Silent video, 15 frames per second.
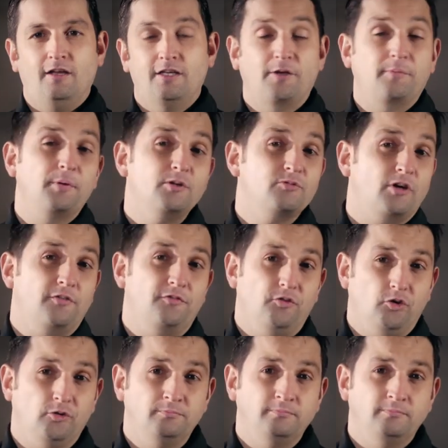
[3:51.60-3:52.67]
Now in blue dry
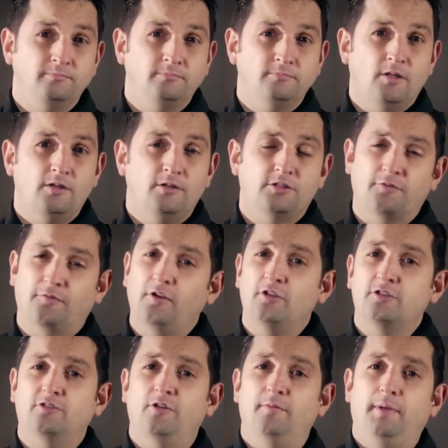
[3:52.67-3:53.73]
form, the
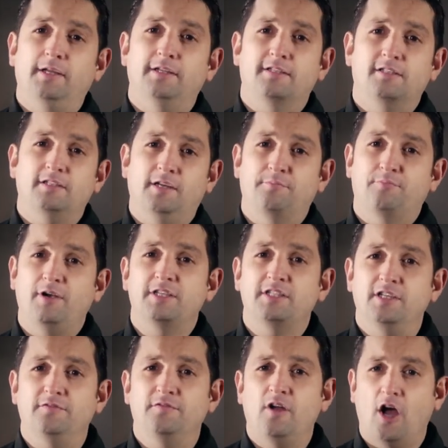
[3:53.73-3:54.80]
Veloster emits an
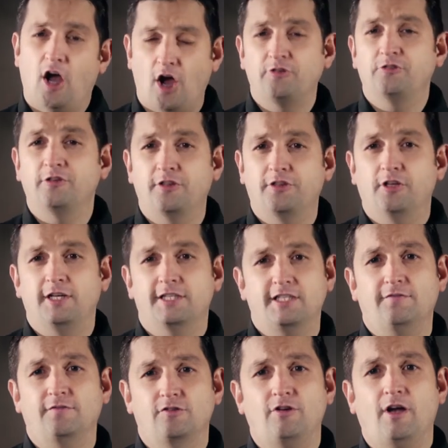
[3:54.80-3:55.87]
impressive
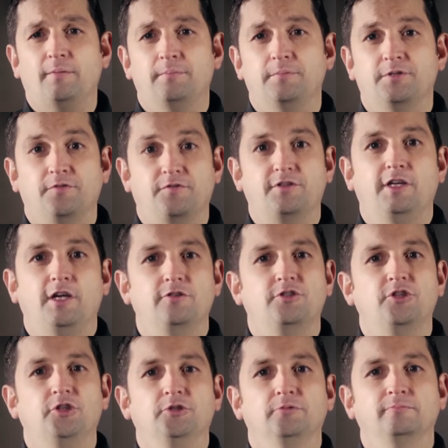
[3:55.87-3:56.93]
137 grams of
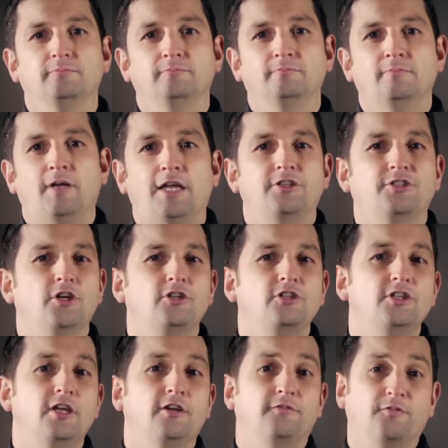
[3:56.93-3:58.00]
CO2 and
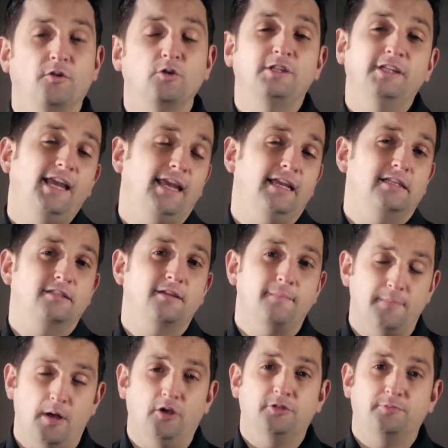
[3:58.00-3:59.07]
turns in 48
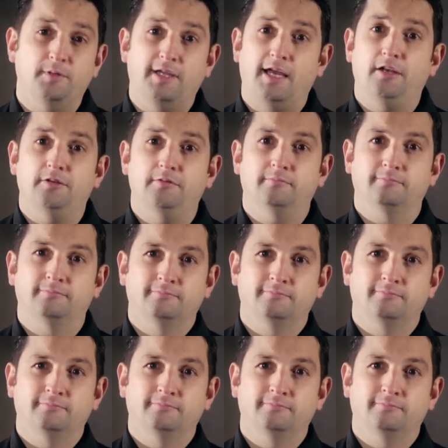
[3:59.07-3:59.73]
miles per gallon.